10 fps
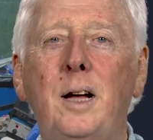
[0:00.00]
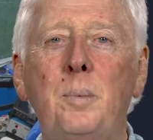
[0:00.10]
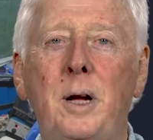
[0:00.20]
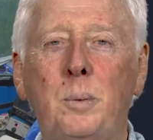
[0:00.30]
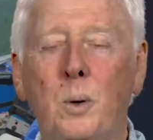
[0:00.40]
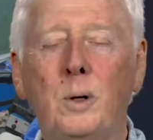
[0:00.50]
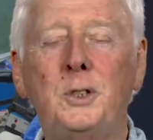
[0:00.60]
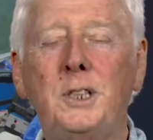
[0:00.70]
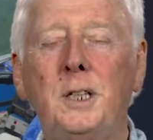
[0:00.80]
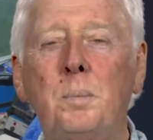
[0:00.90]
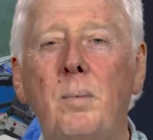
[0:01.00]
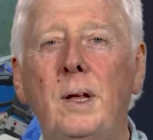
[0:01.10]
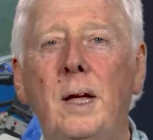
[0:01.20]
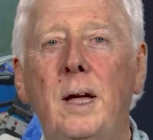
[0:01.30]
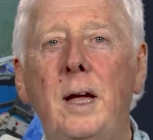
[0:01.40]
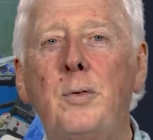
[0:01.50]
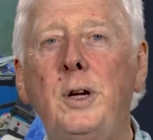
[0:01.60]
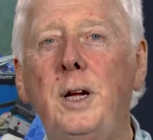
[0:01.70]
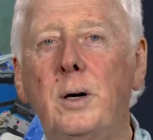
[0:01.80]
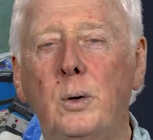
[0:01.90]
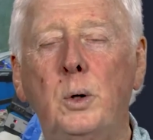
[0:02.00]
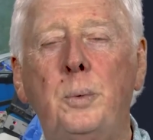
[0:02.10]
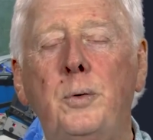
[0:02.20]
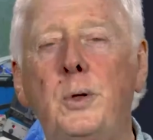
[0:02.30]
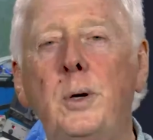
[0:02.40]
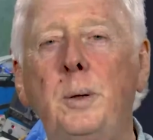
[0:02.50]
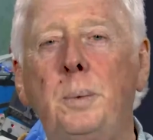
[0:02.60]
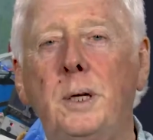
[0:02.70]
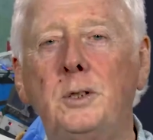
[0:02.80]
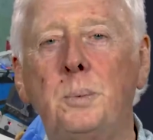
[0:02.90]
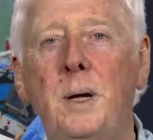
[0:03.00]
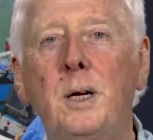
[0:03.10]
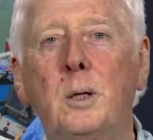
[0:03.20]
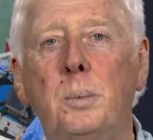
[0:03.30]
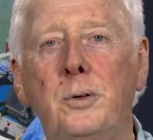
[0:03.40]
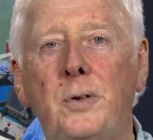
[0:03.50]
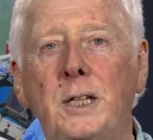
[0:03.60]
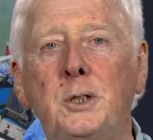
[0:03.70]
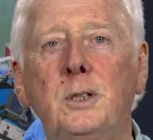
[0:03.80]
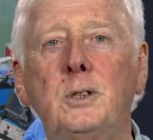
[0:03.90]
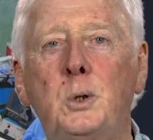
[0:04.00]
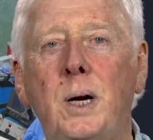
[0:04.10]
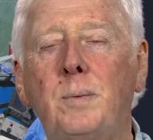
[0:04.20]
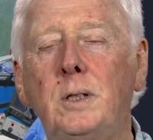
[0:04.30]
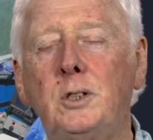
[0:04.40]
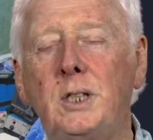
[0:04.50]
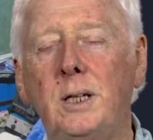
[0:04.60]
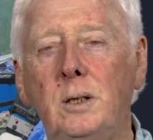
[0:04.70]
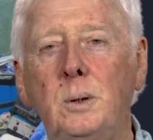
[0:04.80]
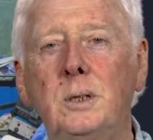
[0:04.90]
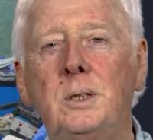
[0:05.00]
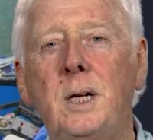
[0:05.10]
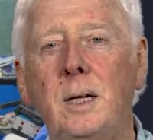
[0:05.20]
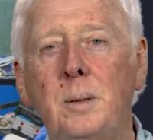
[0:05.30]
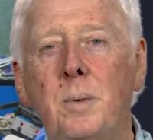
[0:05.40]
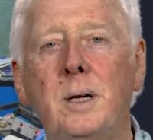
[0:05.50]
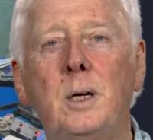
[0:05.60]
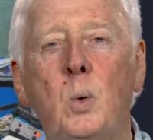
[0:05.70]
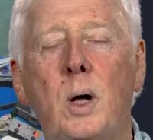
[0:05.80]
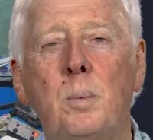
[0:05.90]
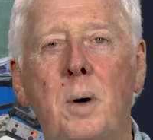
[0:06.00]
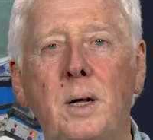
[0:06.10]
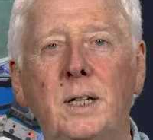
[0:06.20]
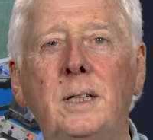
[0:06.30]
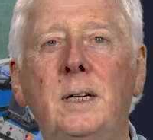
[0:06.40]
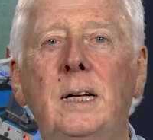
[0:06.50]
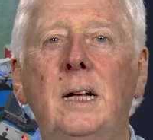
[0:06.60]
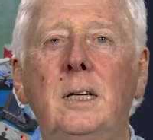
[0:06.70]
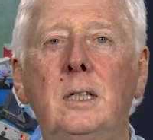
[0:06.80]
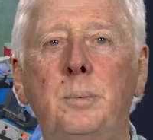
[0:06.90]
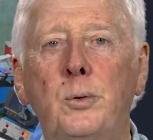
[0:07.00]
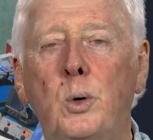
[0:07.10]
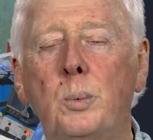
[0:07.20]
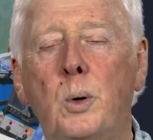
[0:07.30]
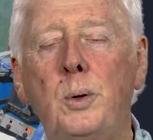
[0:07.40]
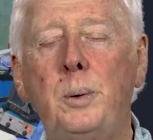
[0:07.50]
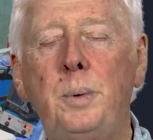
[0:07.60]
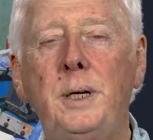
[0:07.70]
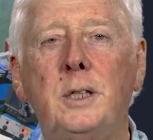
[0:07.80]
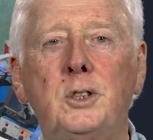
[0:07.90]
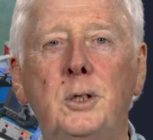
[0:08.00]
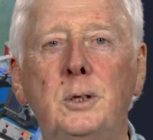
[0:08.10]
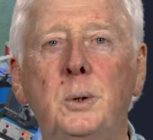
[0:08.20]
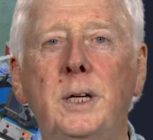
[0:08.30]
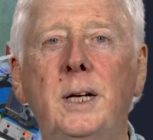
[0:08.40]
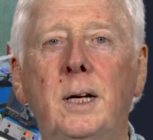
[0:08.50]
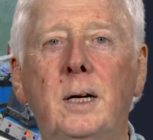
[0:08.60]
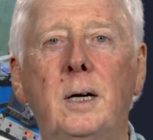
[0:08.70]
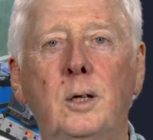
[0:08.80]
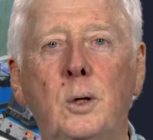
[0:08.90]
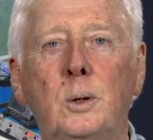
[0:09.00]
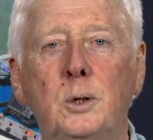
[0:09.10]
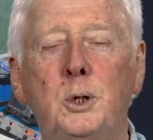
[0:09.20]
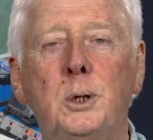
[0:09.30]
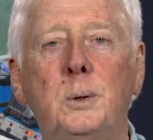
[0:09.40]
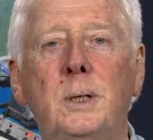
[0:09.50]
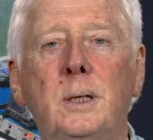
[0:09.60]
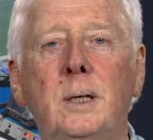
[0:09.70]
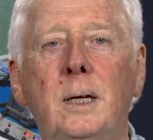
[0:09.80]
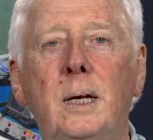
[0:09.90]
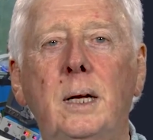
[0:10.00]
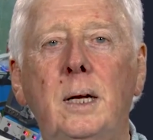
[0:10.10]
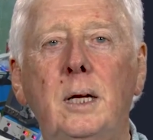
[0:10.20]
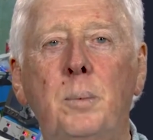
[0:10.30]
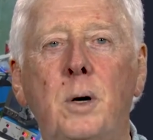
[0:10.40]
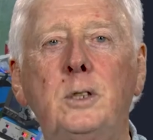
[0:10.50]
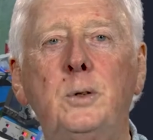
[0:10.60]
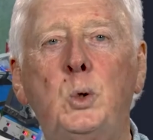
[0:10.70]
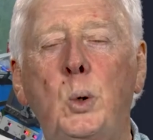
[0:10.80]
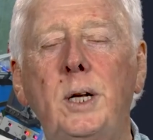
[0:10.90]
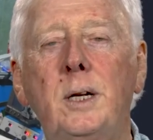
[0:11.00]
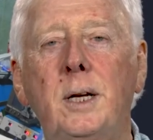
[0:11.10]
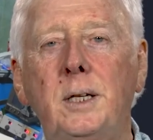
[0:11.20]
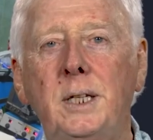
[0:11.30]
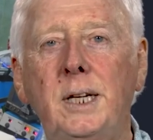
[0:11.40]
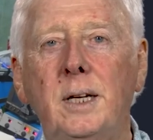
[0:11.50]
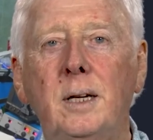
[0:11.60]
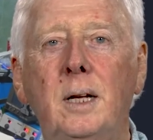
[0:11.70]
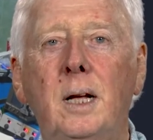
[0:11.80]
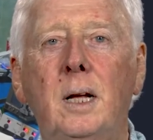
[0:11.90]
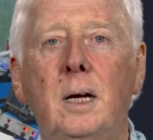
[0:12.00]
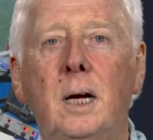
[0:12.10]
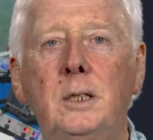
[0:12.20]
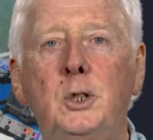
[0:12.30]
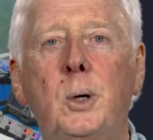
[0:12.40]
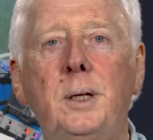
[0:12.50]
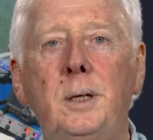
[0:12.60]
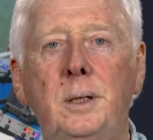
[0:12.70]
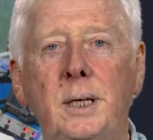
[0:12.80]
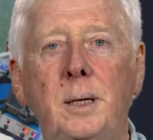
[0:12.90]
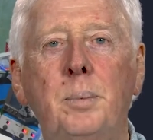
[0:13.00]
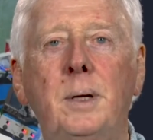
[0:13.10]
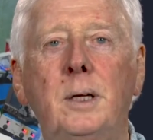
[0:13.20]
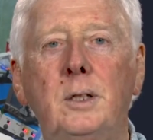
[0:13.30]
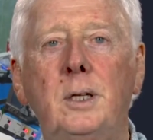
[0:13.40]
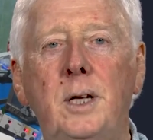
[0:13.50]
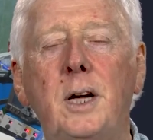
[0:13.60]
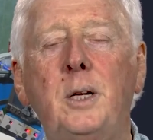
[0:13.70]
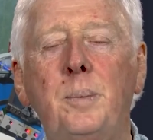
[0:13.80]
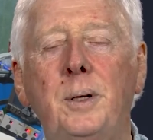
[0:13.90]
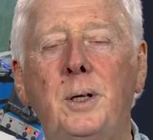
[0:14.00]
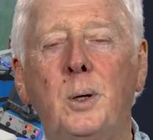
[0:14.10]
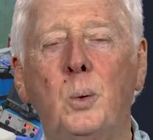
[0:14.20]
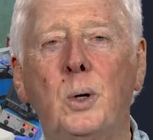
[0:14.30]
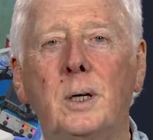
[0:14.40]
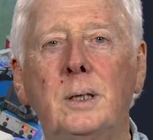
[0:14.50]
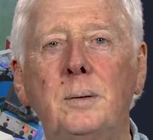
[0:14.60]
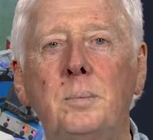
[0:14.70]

I'm Mike Morrissey. Every year, a group of 30-plus medical professionals travel to San Lucas Toliman in Guatemala to perform orthopedic surgery on local children. In March of 2019, I joined the team to document their work.